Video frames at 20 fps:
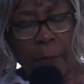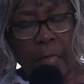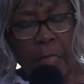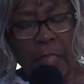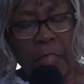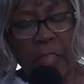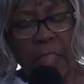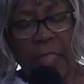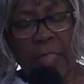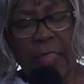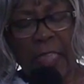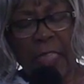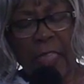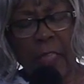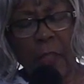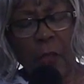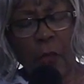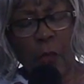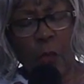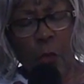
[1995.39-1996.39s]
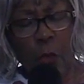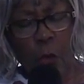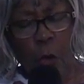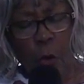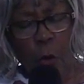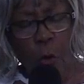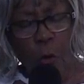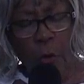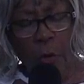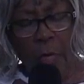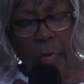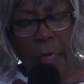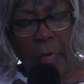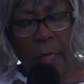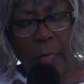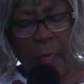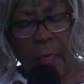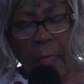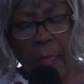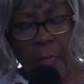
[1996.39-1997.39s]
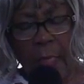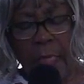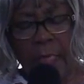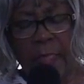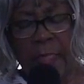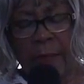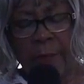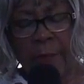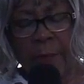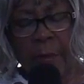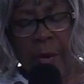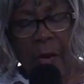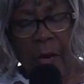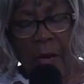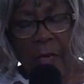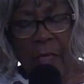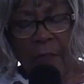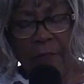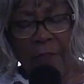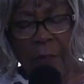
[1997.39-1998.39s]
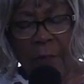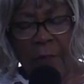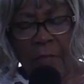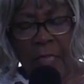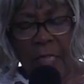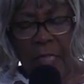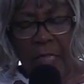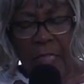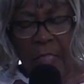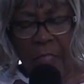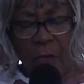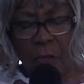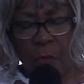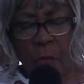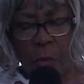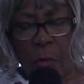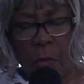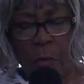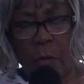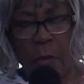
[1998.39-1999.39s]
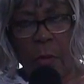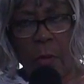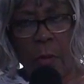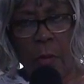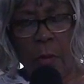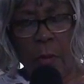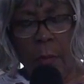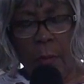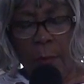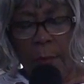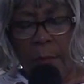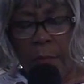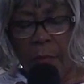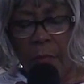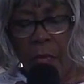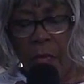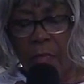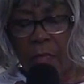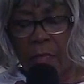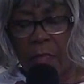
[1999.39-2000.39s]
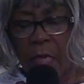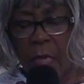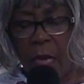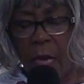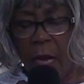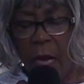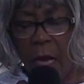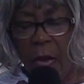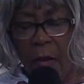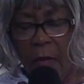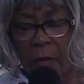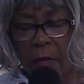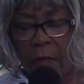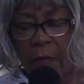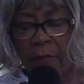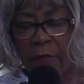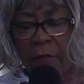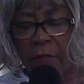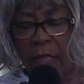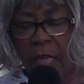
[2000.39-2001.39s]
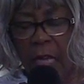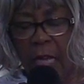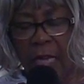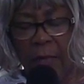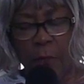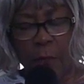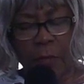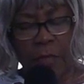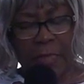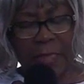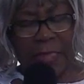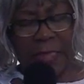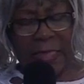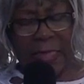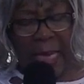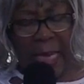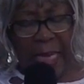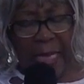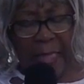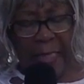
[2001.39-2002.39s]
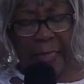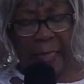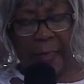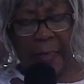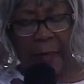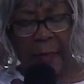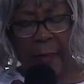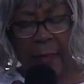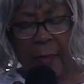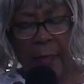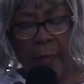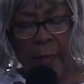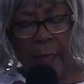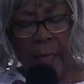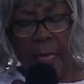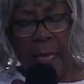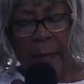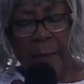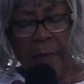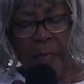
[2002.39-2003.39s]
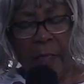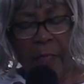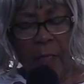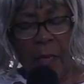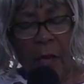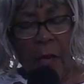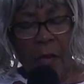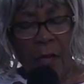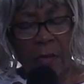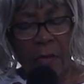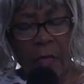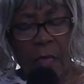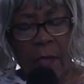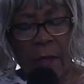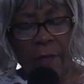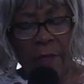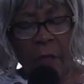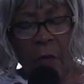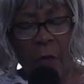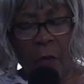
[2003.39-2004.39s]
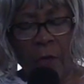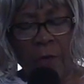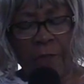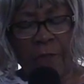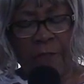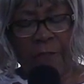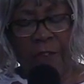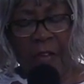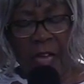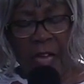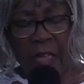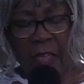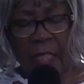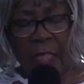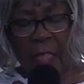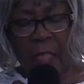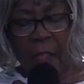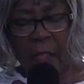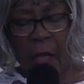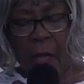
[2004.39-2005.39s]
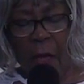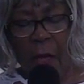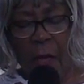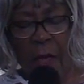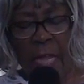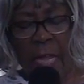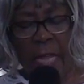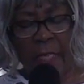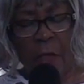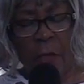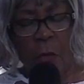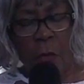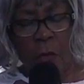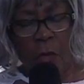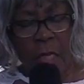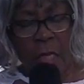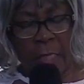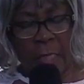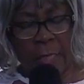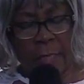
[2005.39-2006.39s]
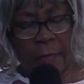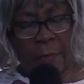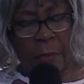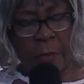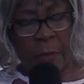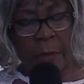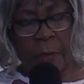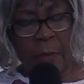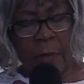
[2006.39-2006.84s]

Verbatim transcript: She said, the glory is departed from Israel because the ark of God was taken and because of her father-in-law and her husband.